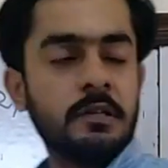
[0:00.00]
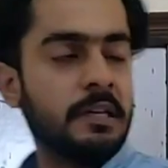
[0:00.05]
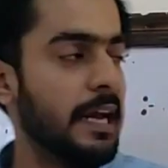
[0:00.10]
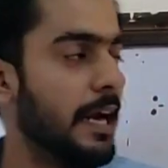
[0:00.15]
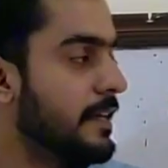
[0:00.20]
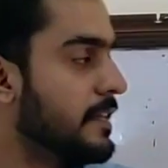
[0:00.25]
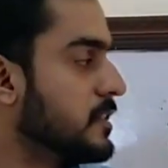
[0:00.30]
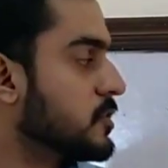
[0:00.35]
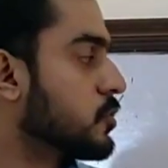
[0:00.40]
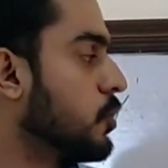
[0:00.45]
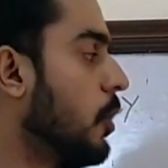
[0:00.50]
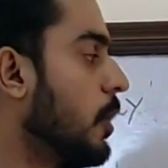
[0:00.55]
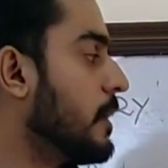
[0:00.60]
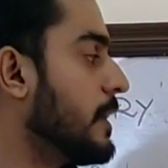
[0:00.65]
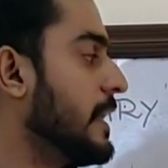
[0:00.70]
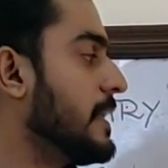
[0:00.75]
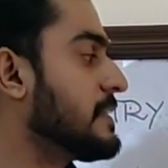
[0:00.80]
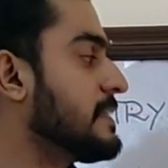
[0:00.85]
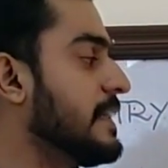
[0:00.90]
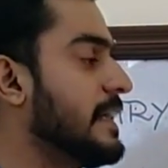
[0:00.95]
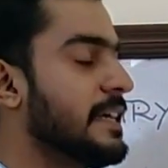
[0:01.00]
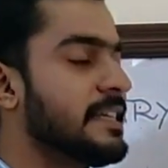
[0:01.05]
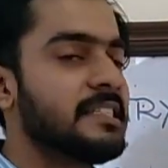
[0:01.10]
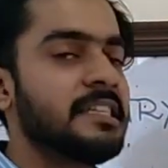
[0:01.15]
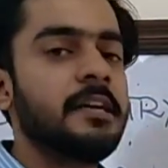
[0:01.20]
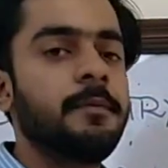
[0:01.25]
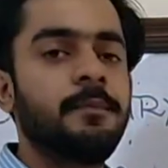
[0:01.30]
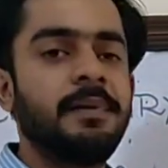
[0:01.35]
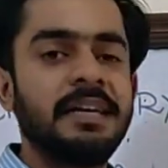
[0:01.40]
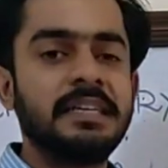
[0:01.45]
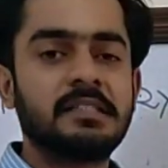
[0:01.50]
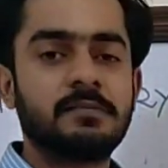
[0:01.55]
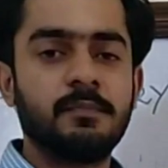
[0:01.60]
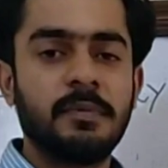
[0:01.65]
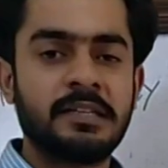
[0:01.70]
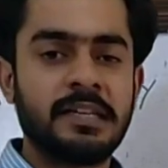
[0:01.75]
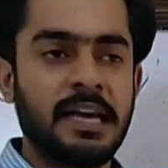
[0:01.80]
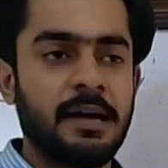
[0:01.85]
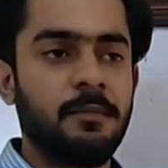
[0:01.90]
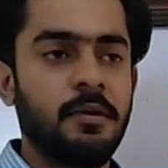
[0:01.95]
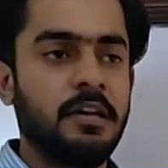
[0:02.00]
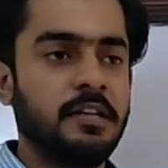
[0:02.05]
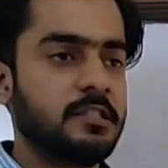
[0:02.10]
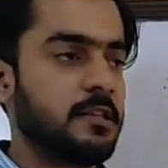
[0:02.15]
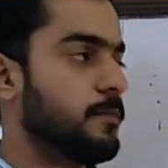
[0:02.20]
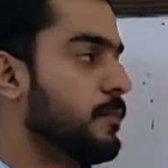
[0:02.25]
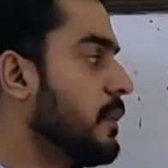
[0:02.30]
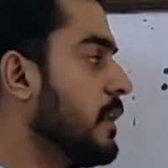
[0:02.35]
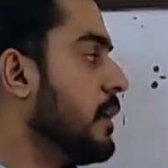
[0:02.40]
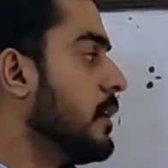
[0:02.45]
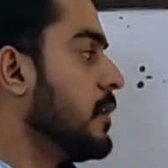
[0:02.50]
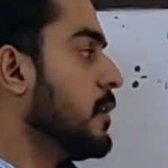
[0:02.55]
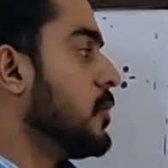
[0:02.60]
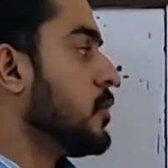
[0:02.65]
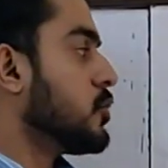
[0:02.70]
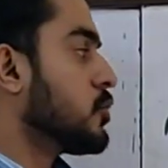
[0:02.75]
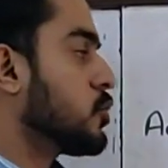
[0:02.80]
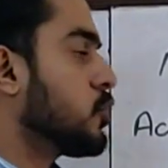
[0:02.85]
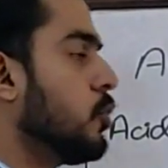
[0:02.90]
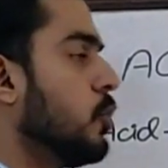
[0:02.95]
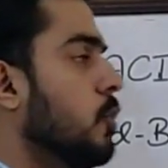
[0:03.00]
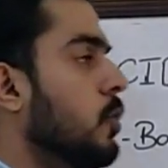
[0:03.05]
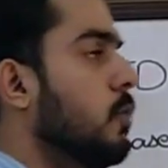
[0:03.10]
that is called as acid-base metabolism. So